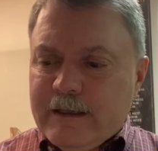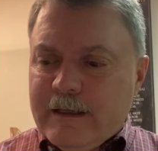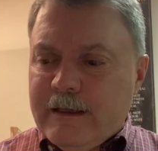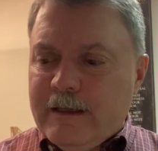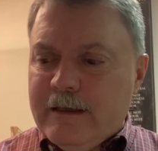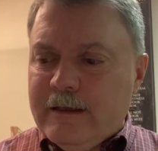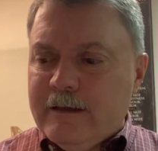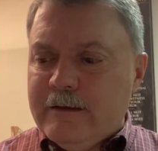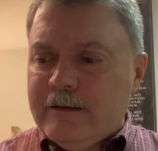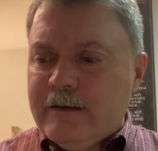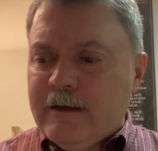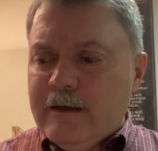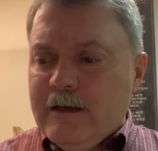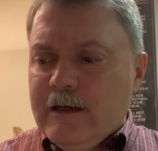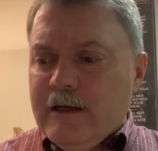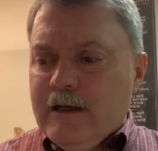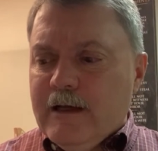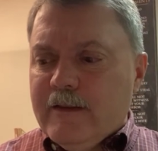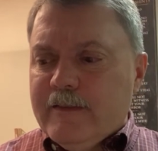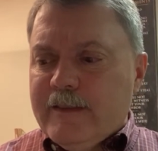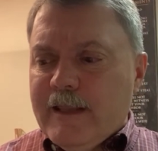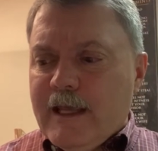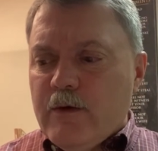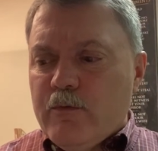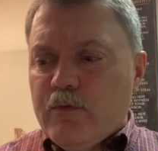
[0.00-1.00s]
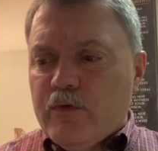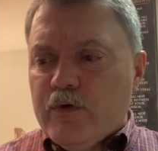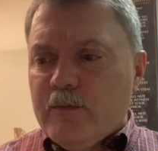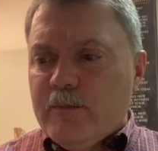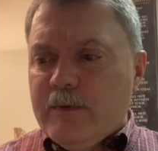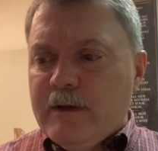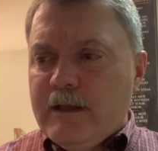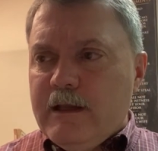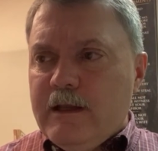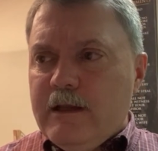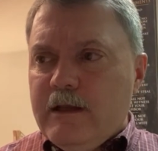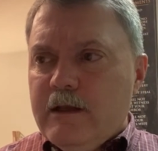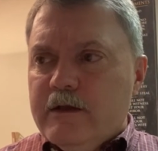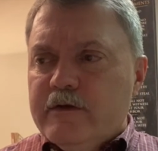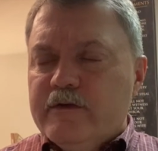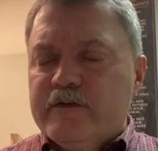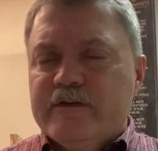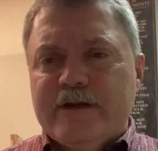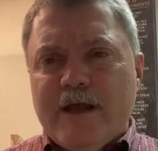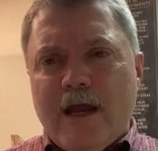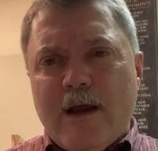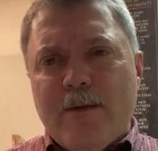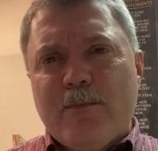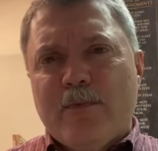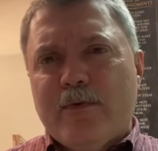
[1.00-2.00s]
And they were to be
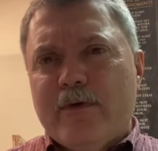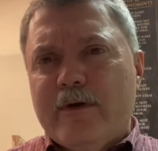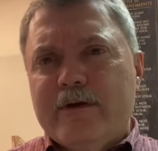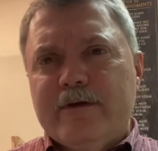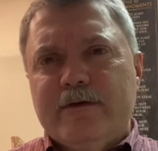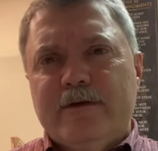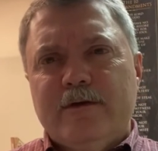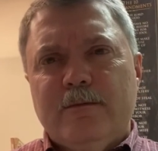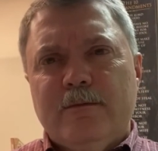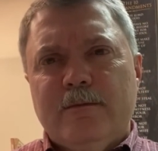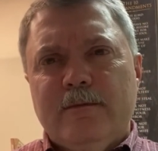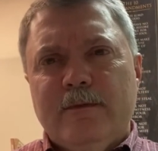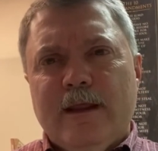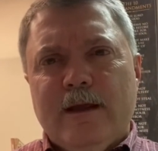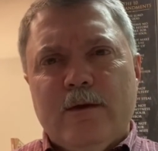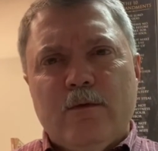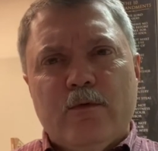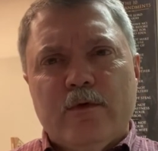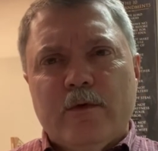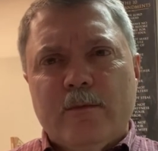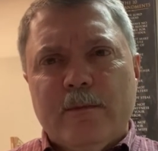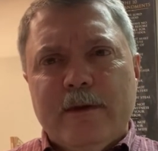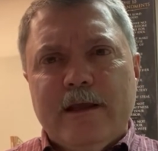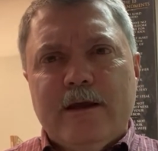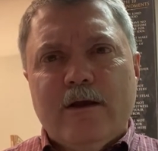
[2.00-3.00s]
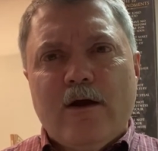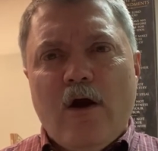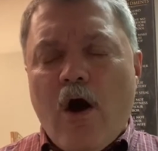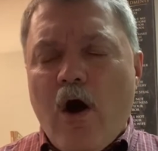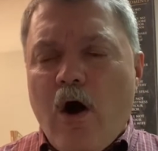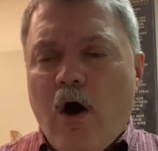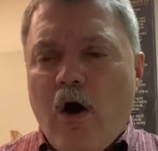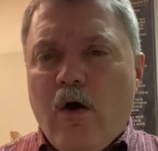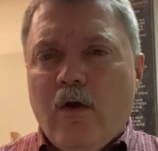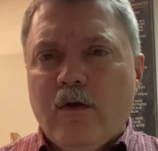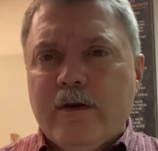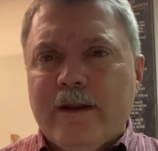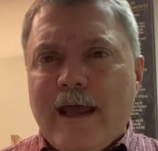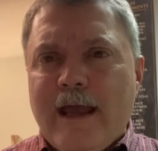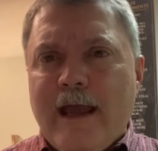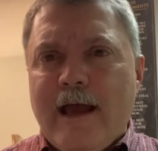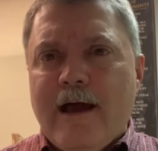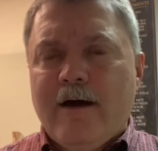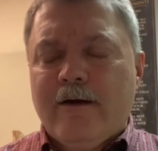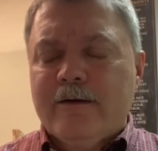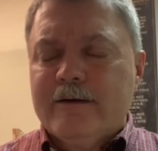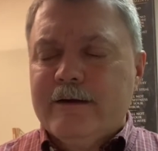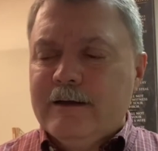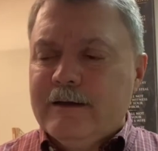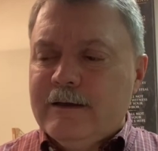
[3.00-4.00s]
separate. They were to be called
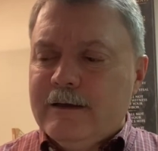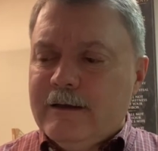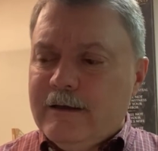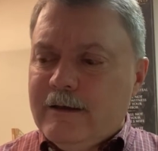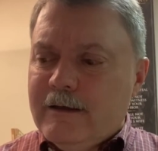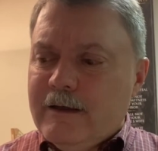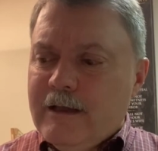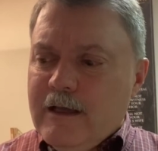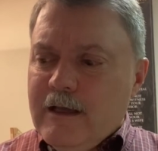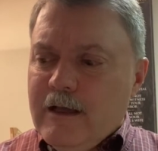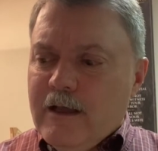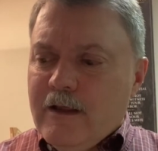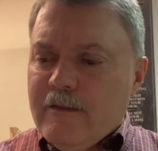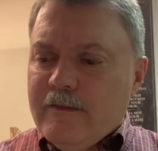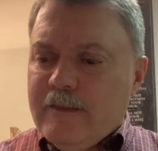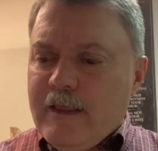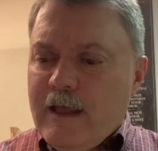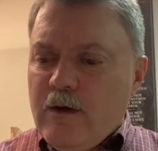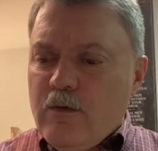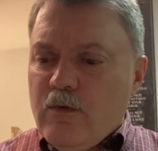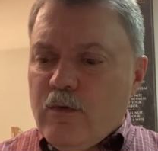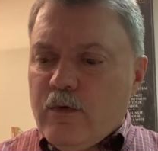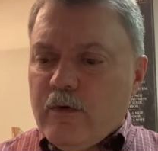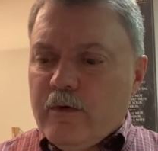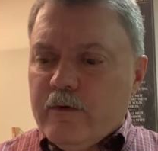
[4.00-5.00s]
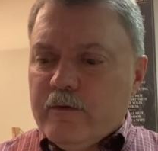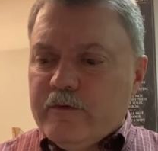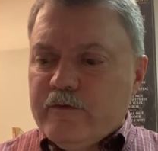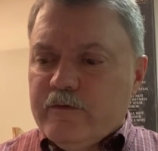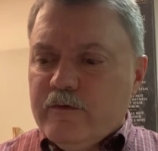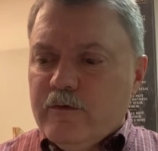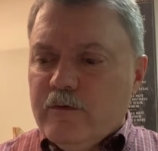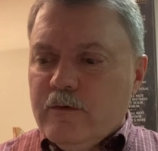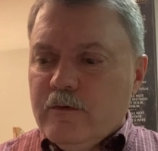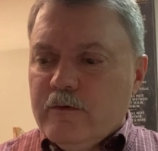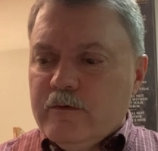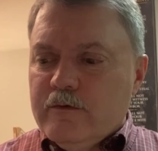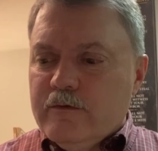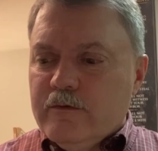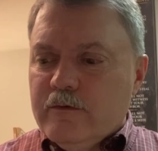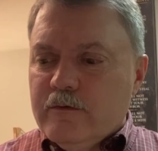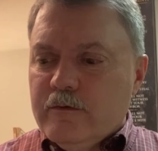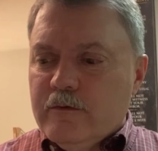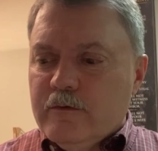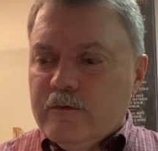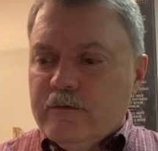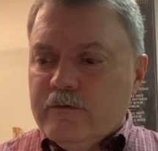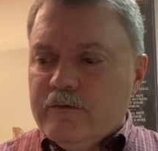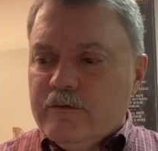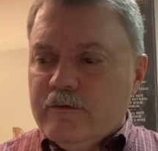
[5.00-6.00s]
out. They were
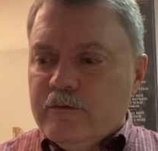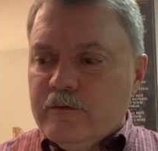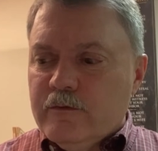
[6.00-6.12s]
to